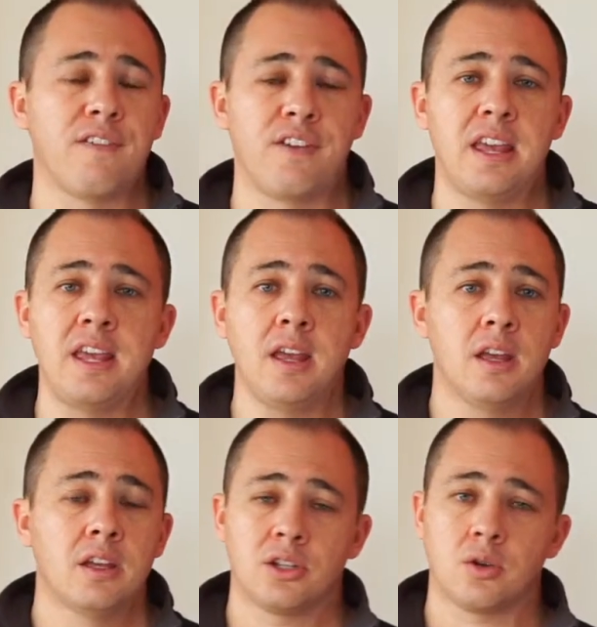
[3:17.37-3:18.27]
he
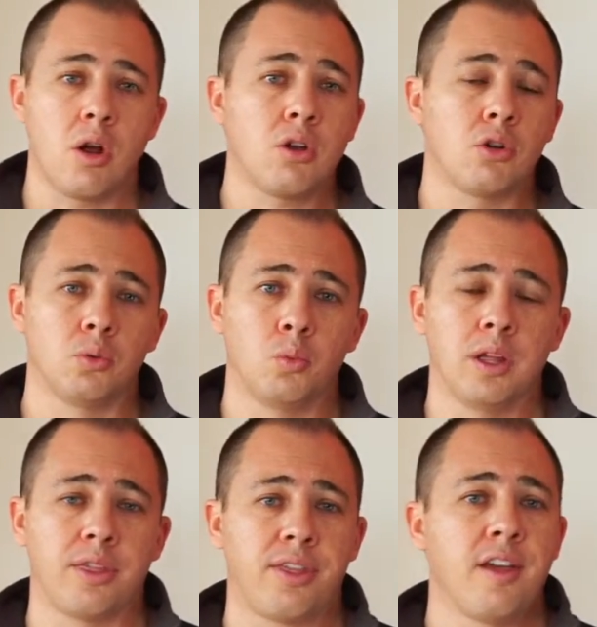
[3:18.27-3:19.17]
struggled
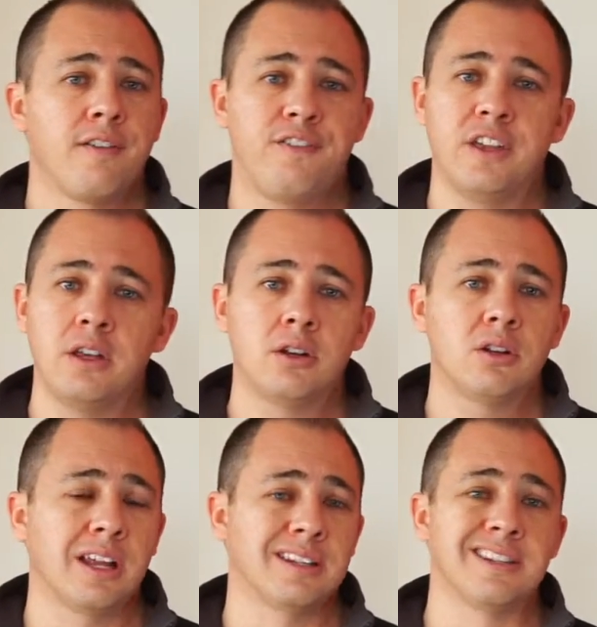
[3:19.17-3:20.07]
with fear
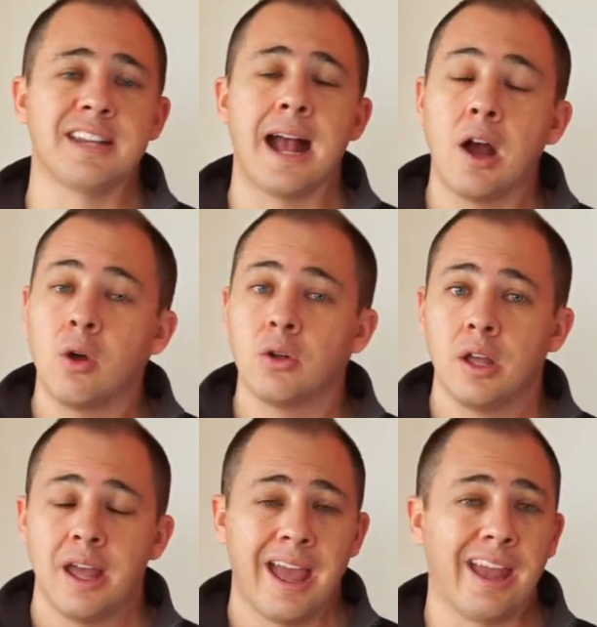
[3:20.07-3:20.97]
and doubt
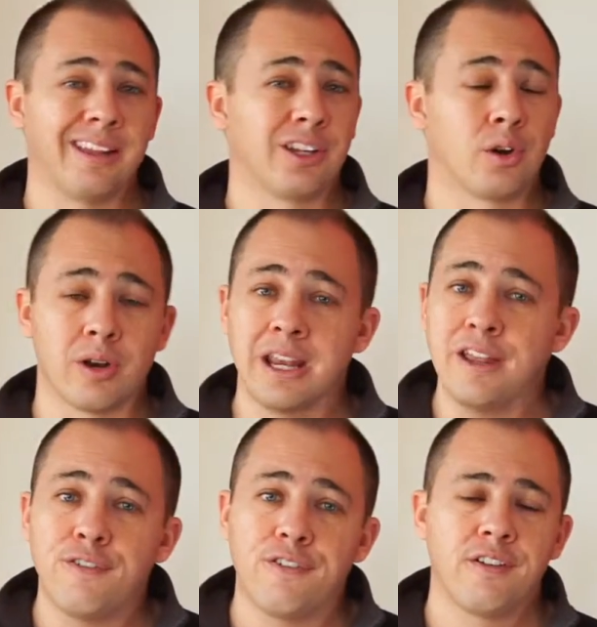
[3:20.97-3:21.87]
and
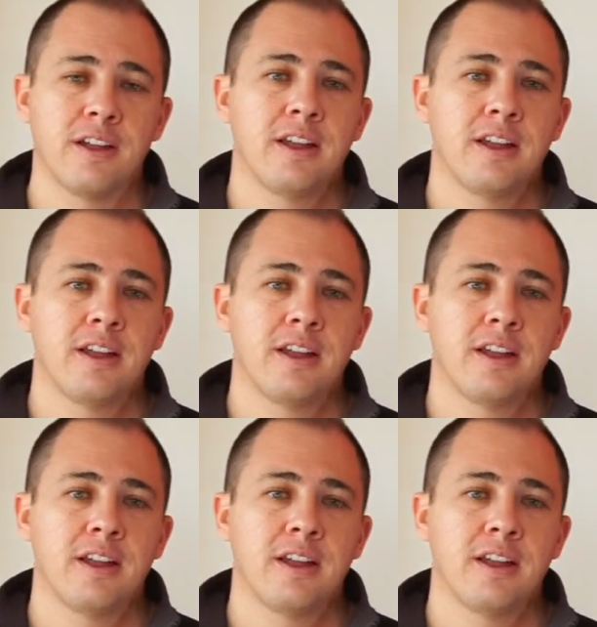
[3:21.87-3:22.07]
grief